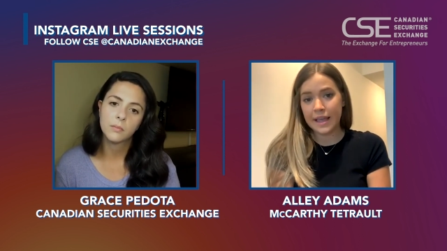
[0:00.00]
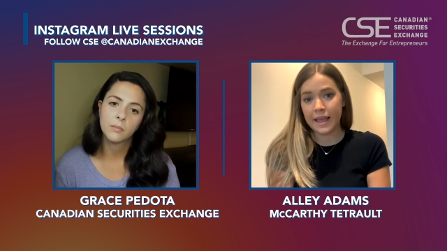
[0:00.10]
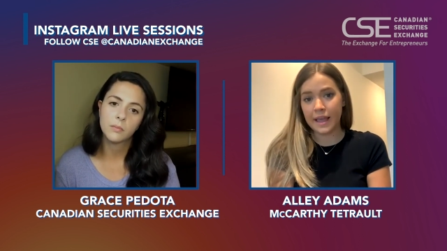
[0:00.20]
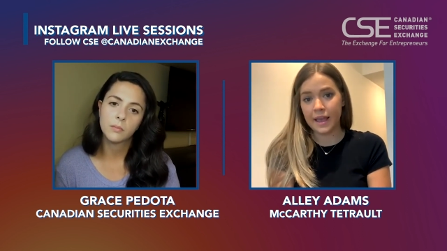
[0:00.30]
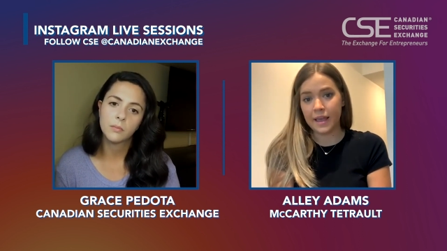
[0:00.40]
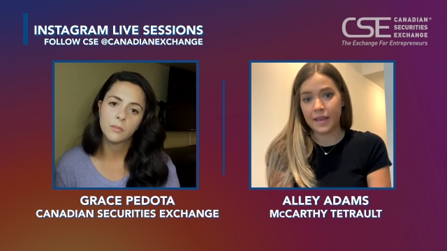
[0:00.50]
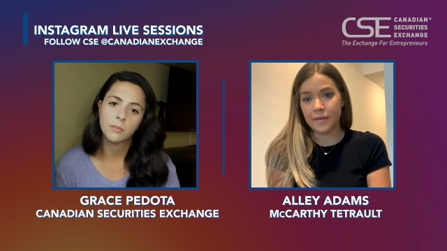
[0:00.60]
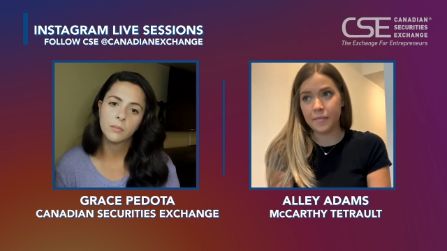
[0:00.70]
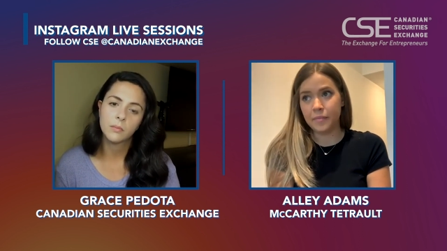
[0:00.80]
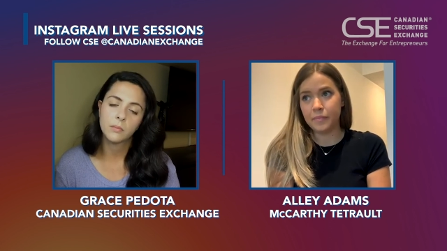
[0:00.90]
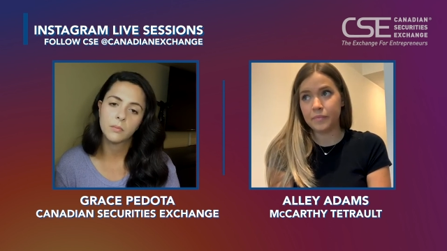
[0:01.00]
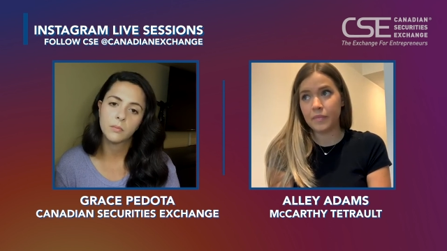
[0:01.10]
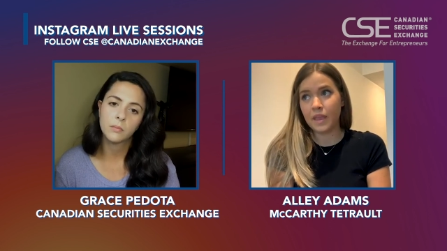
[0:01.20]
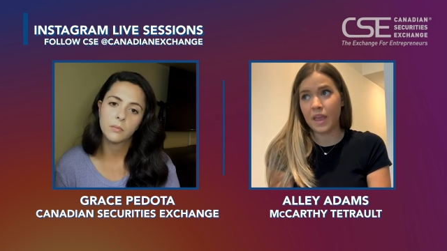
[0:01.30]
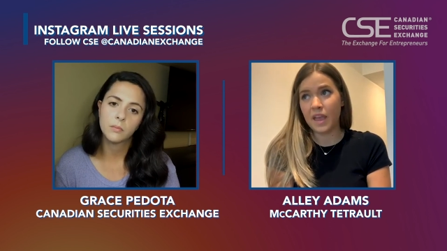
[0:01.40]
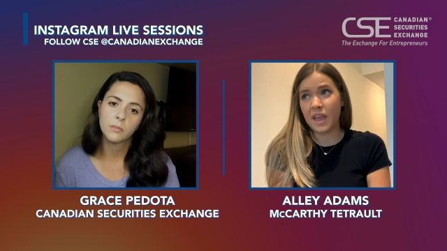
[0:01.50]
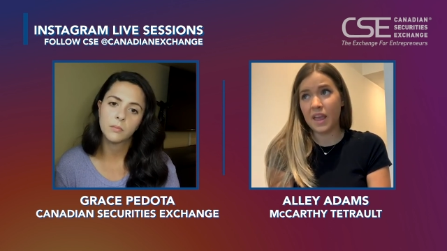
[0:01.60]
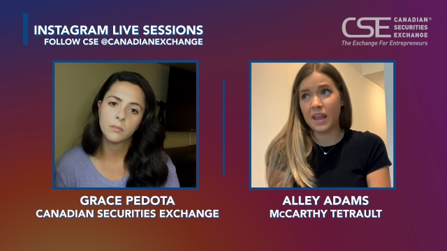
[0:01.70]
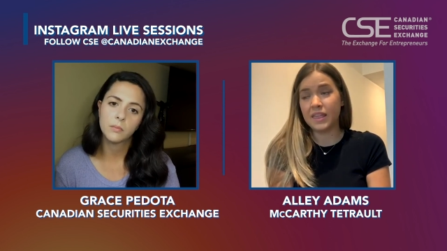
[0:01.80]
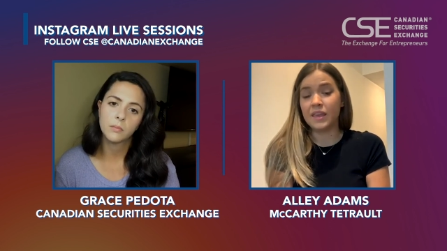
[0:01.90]
Speaker 1: And
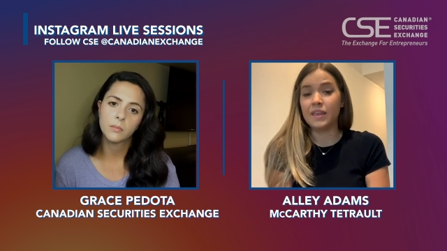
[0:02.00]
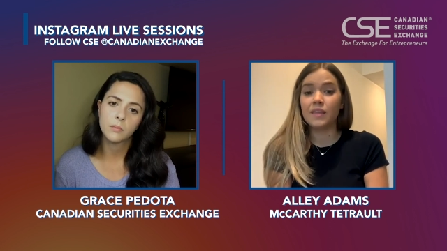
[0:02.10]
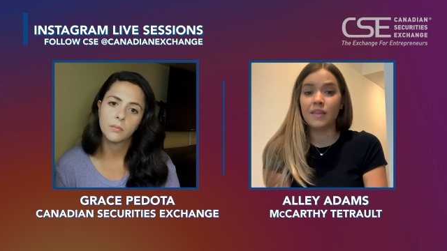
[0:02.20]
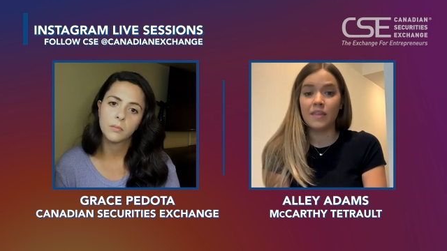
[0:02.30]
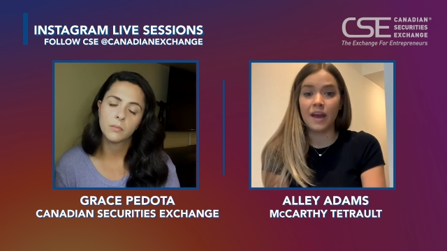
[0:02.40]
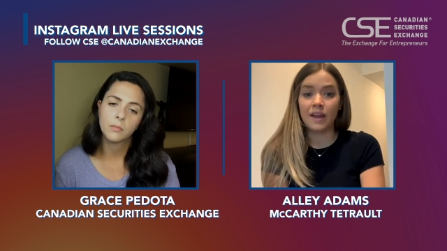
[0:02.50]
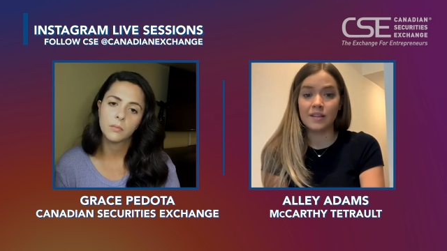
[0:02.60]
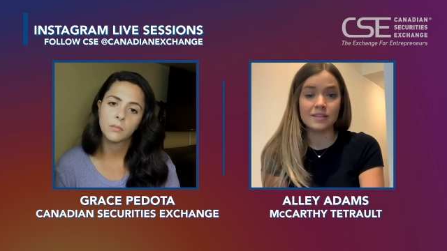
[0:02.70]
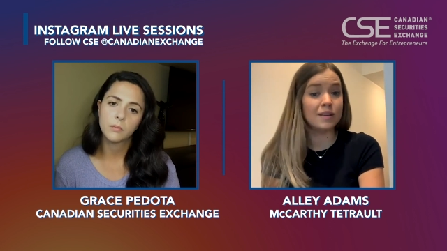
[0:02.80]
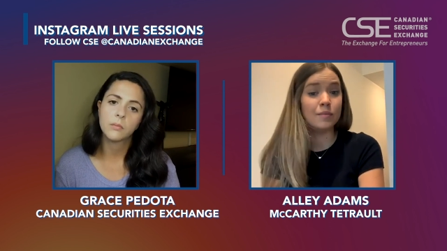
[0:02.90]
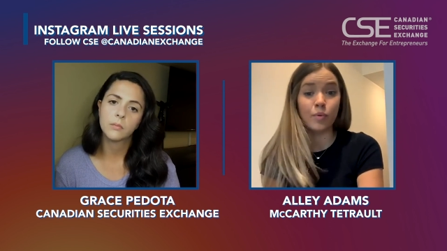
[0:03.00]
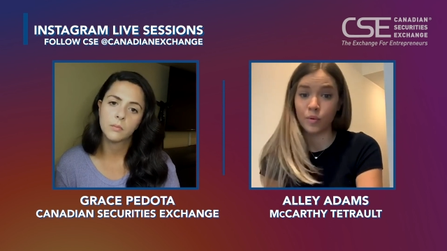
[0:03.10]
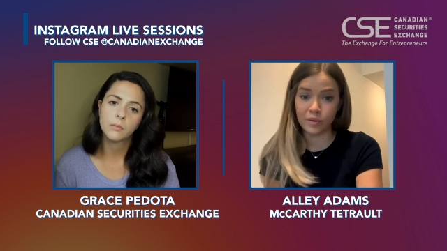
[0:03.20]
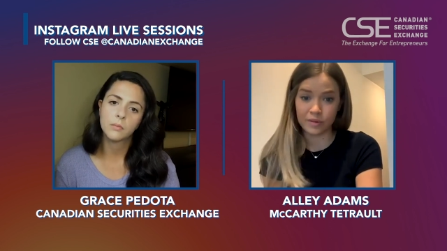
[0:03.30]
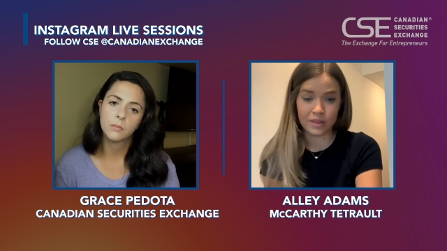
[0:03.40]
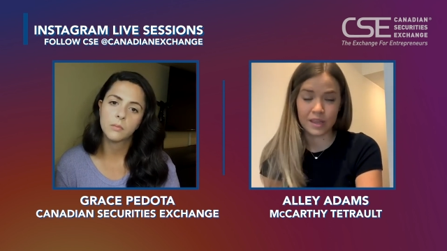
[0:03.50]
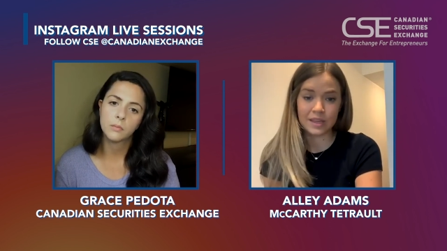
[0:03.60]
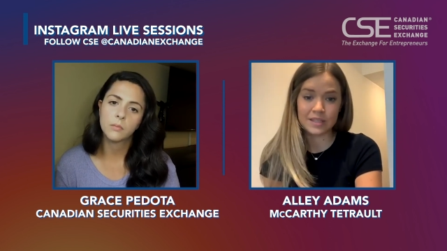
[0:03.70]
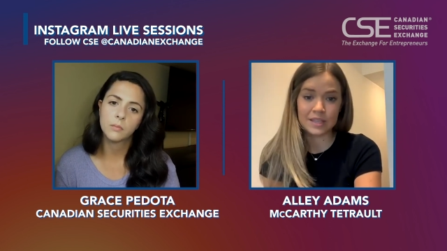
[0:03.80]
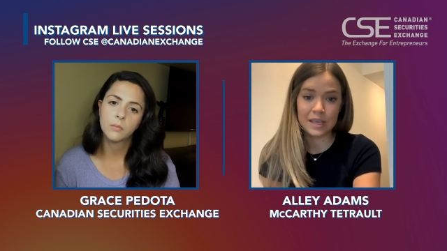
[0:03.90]
I think that is an important thing
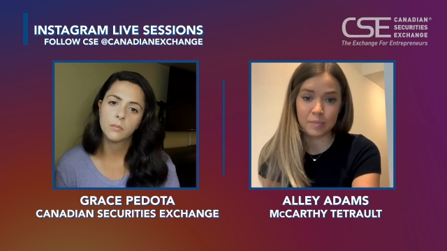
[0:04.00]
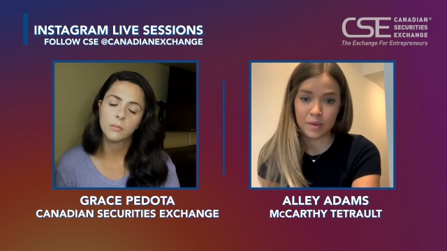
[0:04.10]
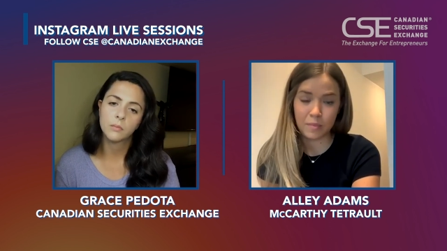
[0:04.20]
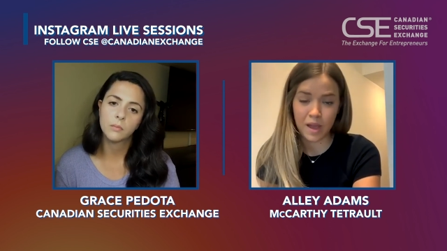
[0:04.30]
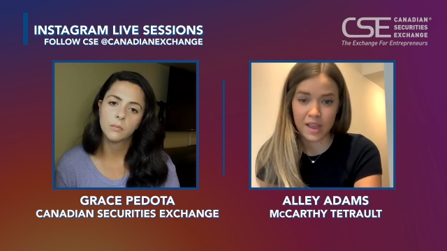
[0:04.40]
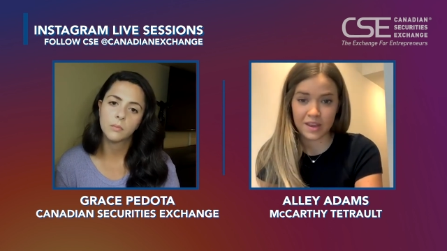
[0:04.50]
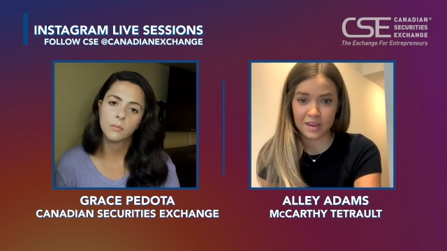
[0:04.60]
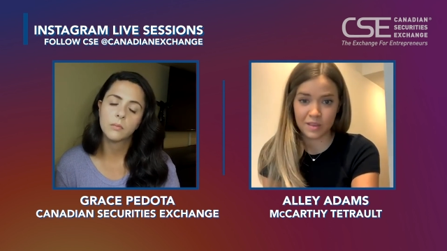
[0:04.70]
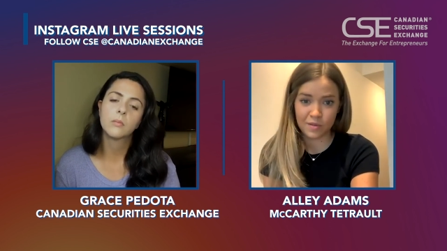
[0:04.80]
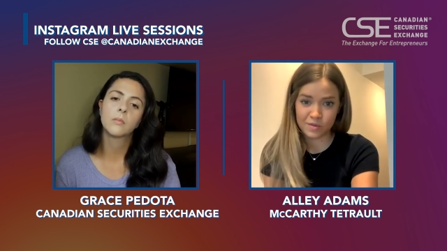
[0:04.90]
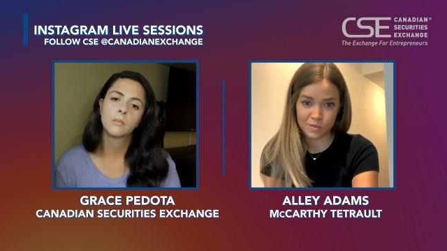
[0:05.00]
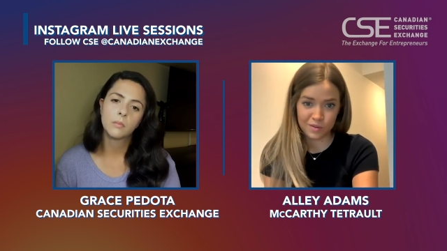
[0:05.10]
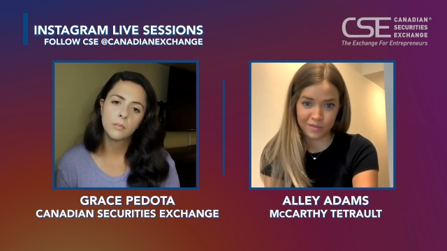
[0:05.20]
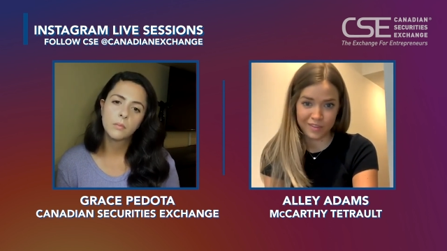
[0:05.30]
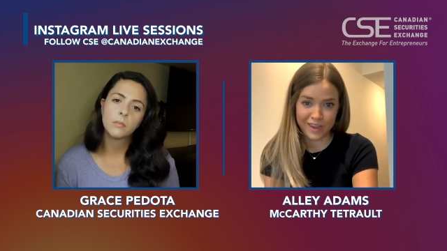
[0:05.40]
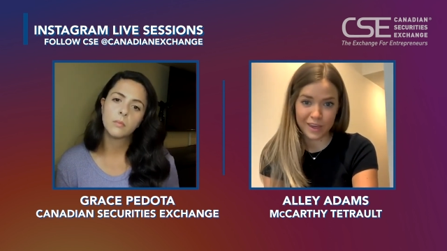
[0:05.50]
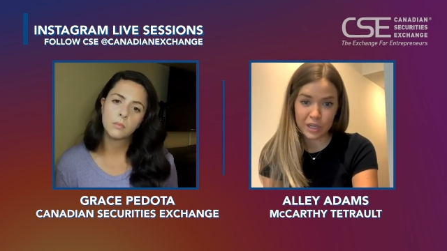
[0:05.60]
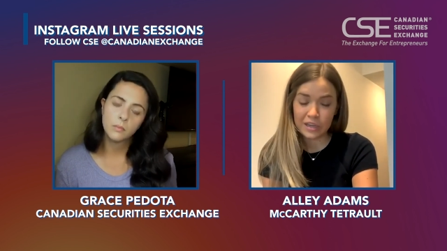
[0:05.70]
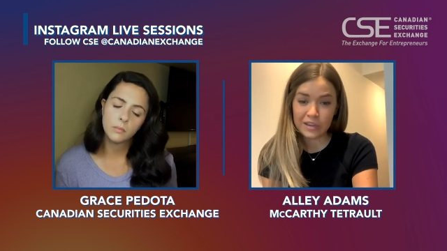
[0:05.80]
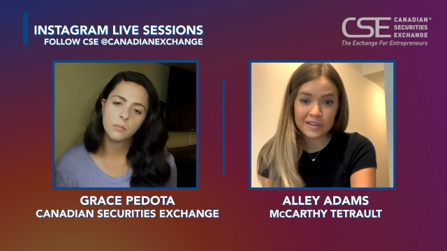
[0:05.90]
to keep in mind in those sort of like
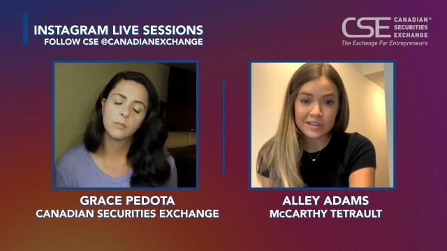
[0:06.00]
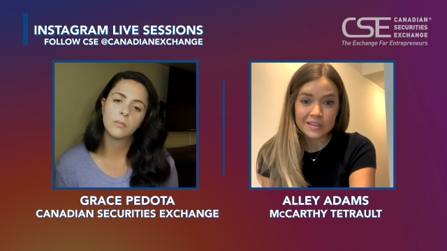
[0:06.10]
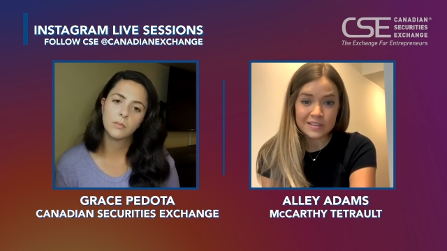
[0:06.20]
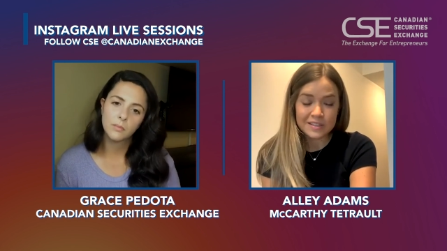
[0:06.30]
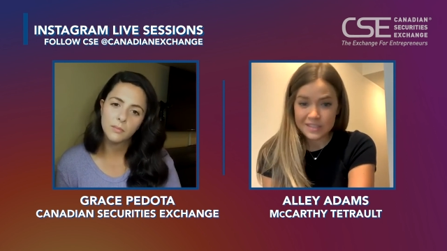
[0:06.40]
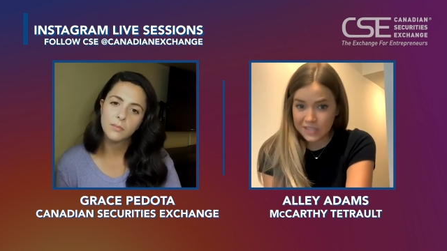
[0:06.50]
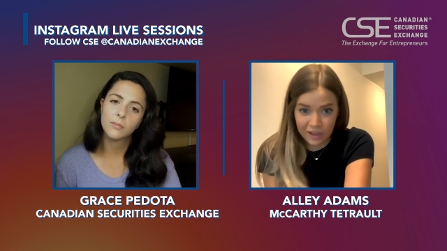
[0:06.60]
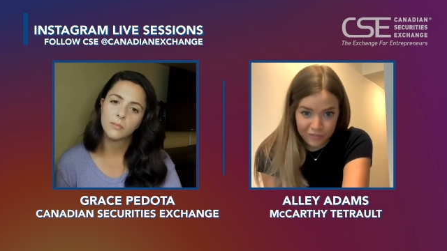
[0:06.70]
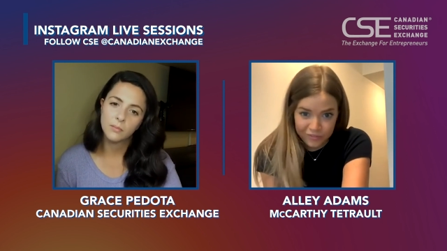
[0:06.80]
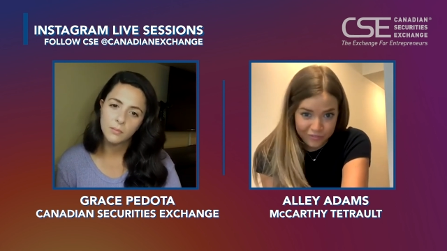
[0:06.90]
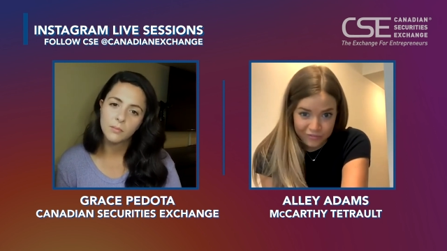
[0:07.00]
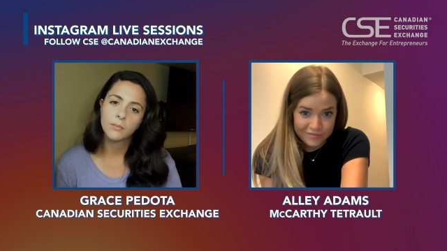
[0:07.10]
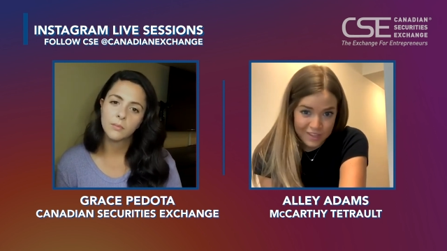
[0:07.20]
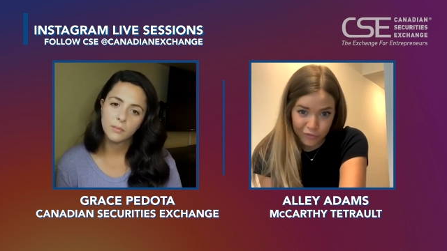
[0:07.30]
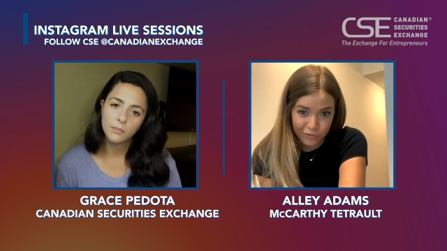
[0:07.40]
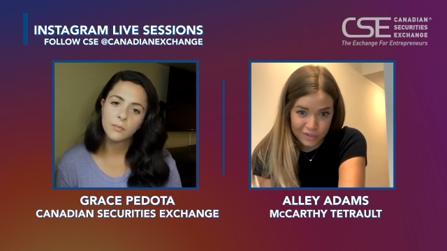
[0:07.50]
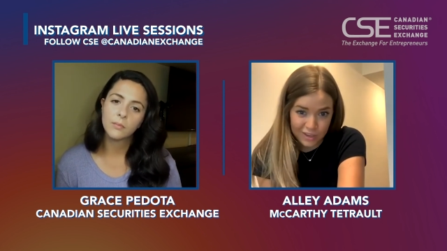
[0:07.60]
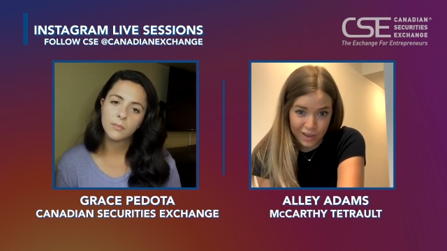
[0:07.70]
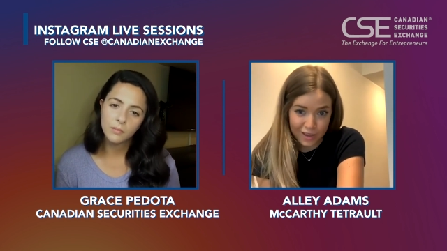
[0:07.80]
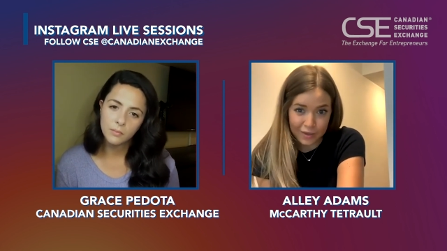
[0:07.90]
tougher
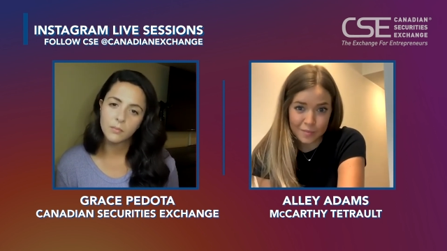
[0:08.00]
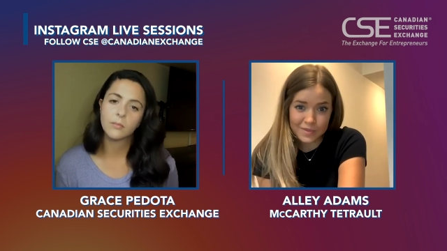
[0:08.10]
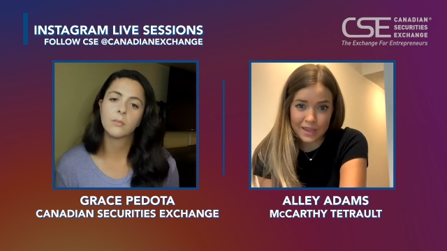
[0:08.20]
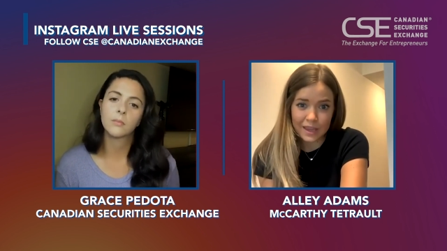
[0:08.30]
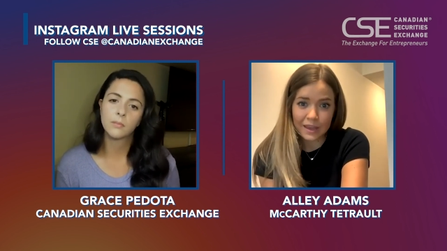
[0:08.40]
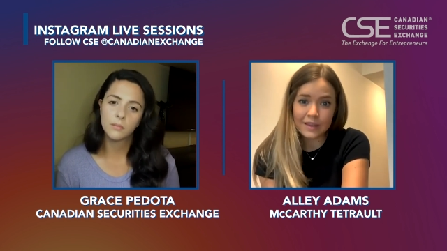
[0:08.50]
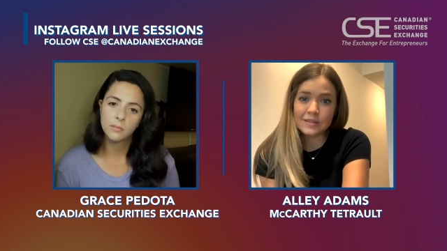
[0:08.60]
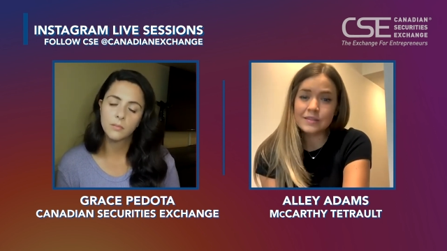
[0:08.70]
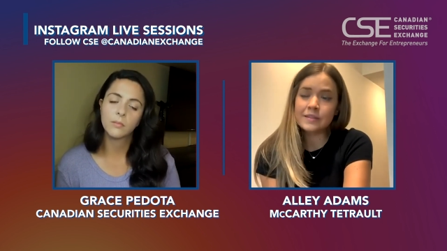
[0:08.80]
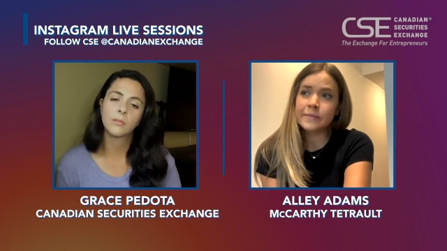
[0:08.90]
times, I guess.